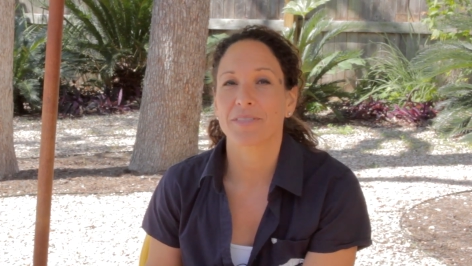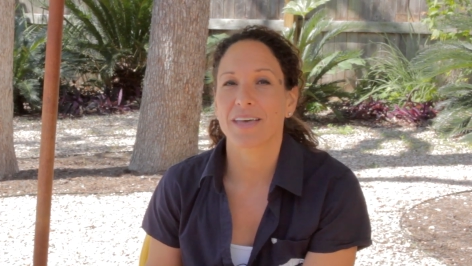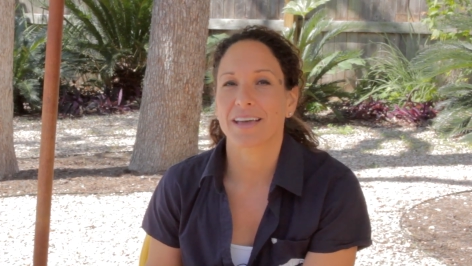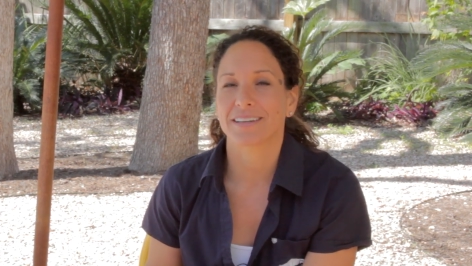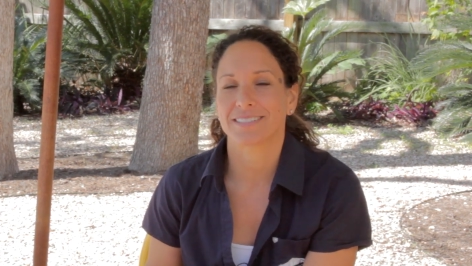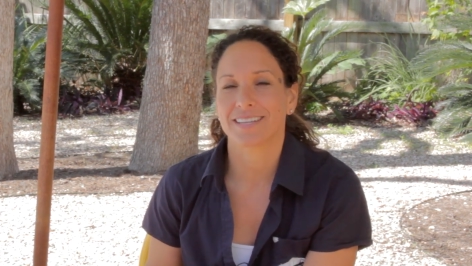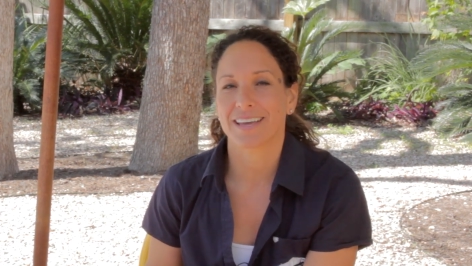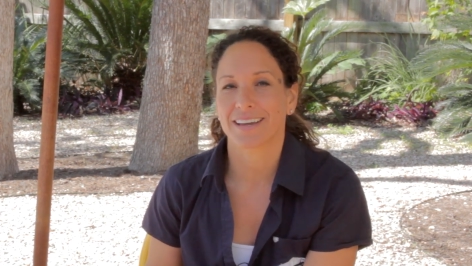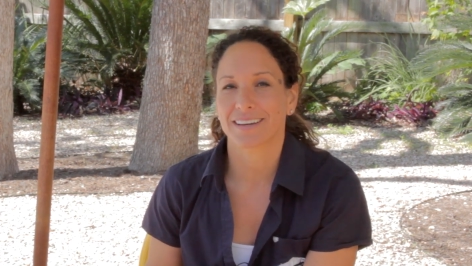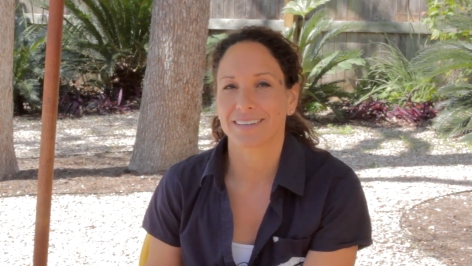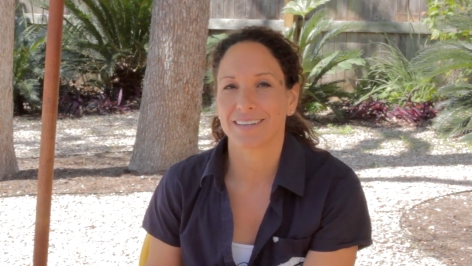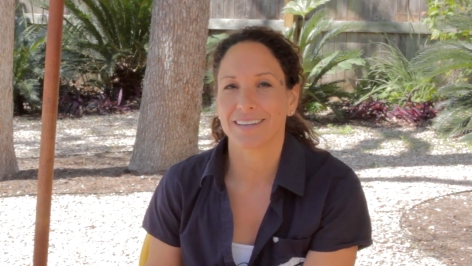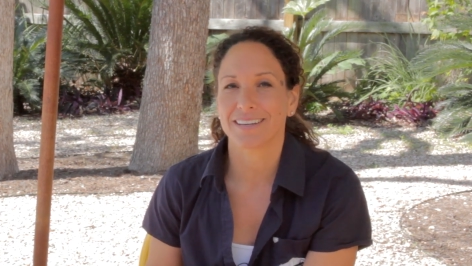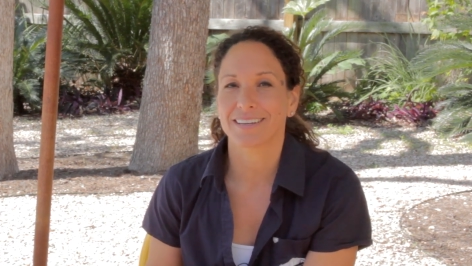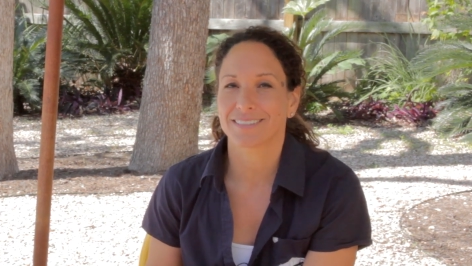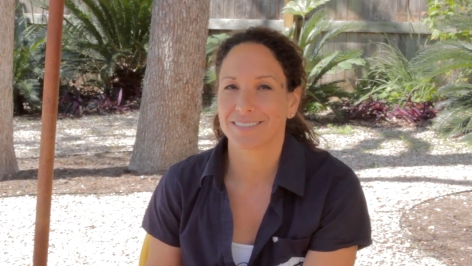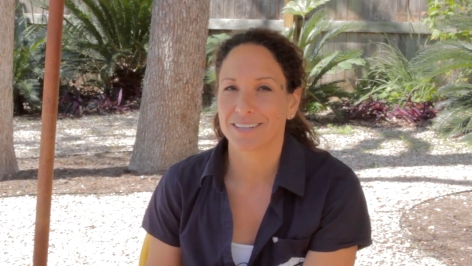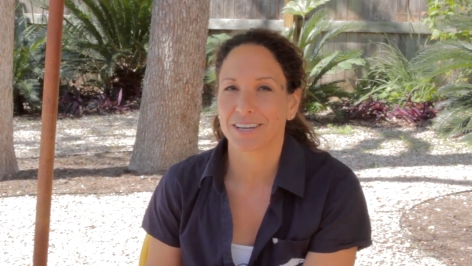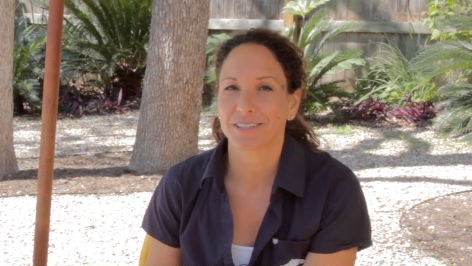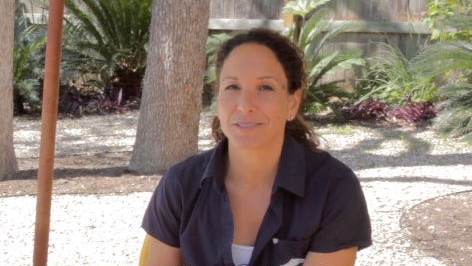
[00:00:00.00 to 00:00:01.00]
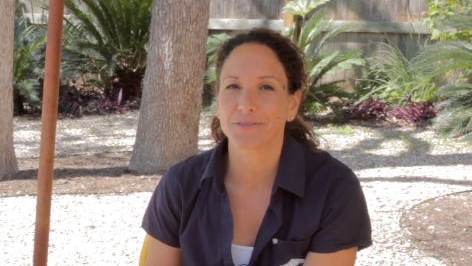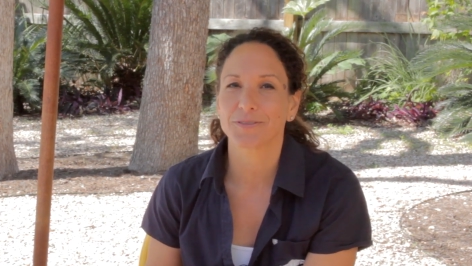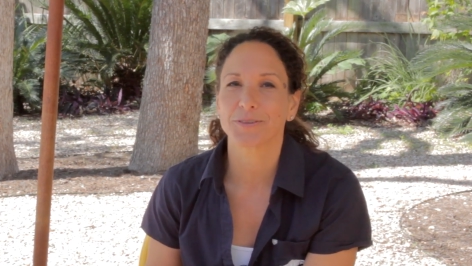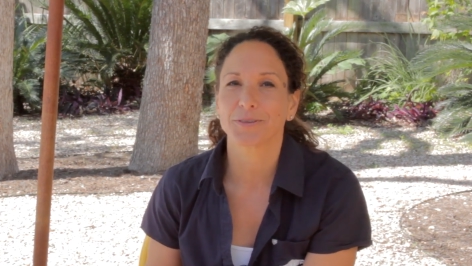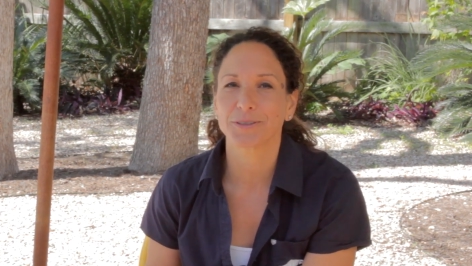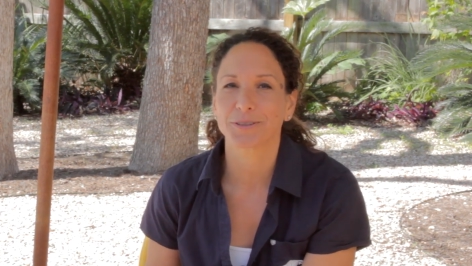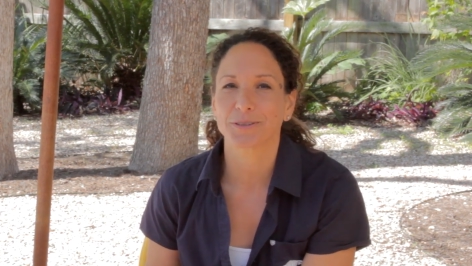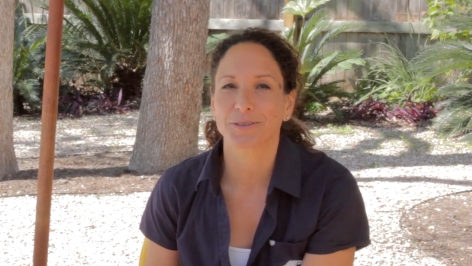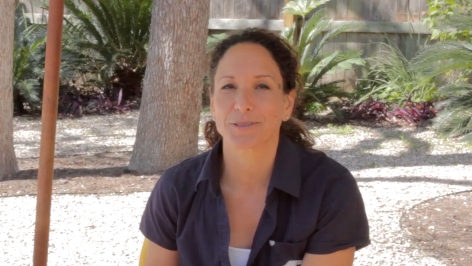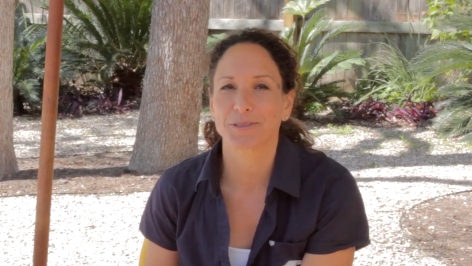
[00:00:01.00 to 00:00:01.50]
that technique does
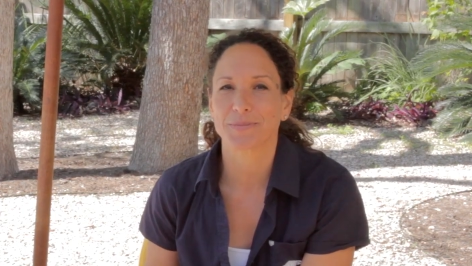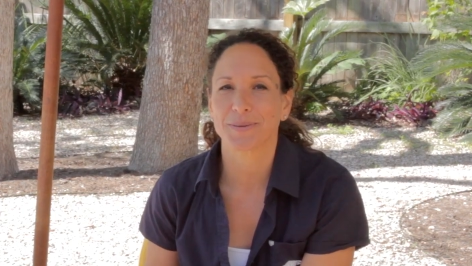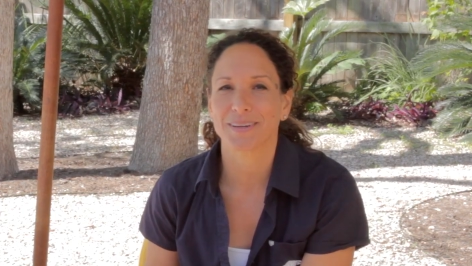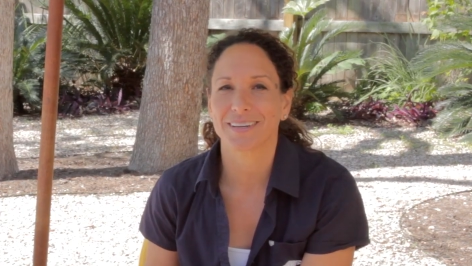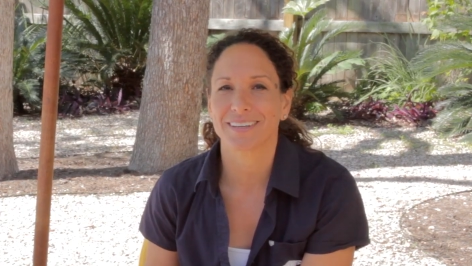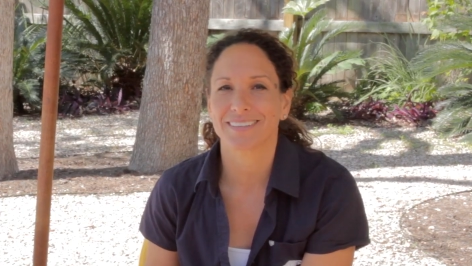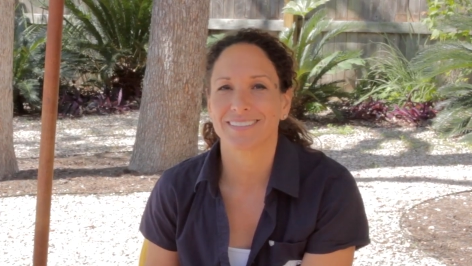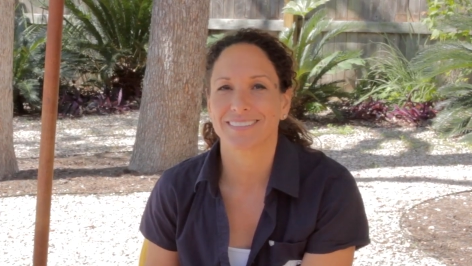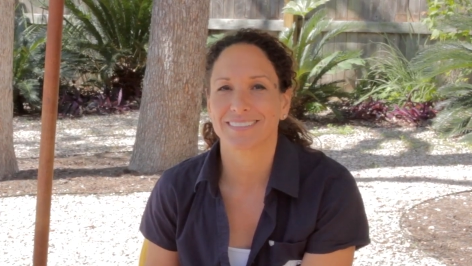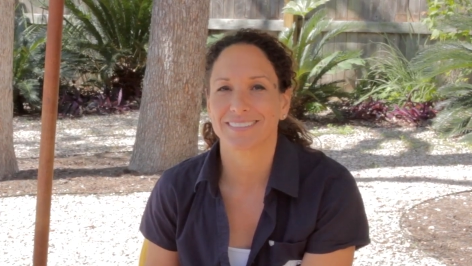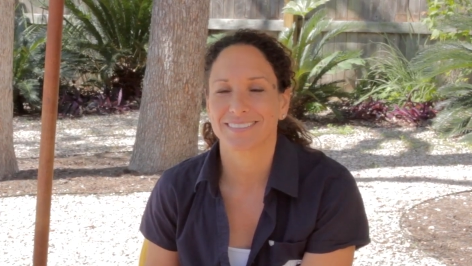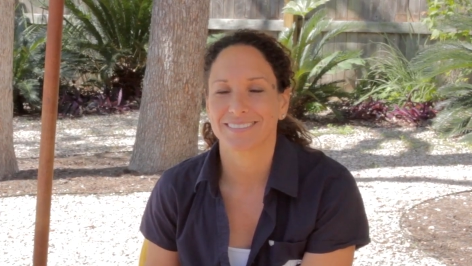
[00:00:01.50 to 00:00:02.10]
fuel your speed.